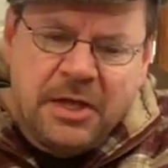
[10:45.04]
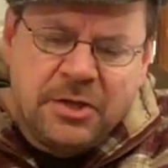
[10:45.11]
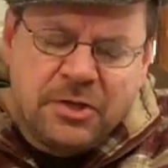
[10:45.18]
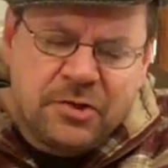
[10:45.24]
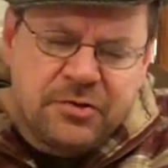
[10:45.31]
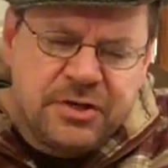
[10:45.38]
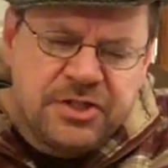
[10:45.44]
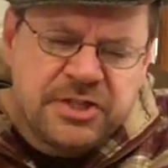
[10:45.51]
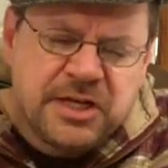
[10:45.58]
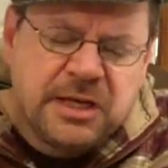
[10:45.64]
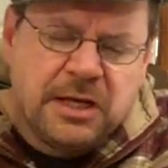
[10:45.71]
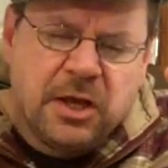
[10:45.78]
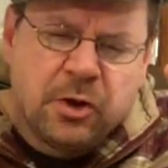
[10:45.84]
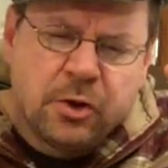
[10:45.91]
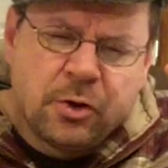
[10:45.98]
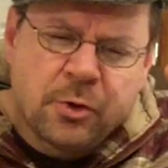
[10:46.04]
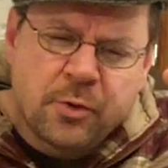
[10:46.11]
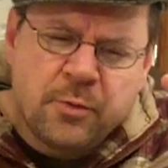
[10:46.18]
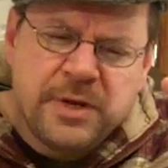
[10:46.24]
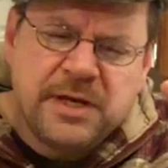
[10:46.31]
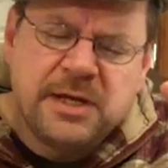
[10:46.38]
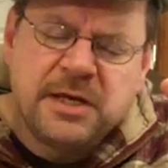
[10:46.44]
Increasing,
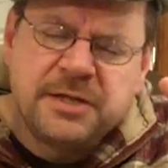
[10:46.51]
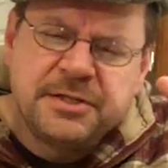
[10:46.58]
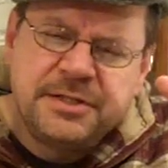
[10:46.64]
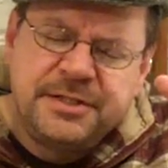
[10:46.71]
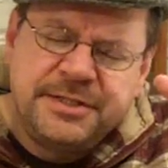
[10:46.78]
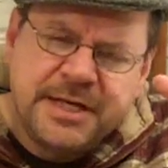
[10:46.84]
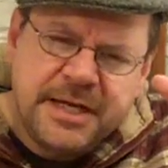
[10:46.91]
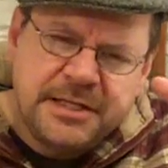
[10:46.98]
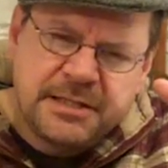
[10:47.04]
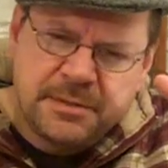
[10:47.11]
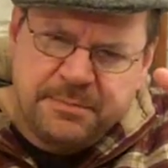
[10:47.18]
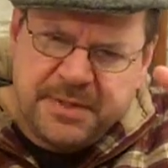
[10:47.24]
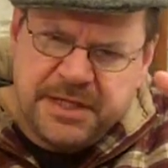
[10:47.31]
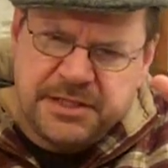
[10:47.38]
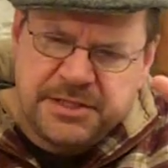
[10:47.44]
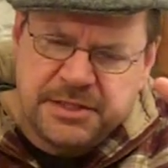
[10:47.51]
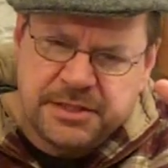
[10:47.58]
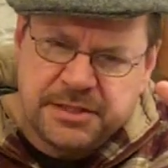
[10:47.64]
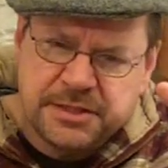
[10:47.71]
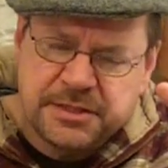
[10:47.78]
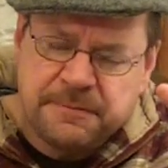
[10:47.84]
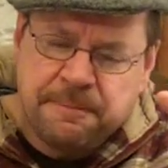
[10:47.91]
growing
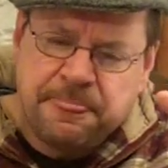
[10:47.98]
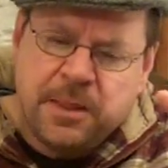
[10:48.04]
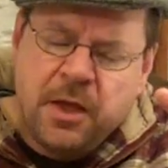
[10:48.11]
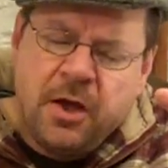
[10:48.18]
databases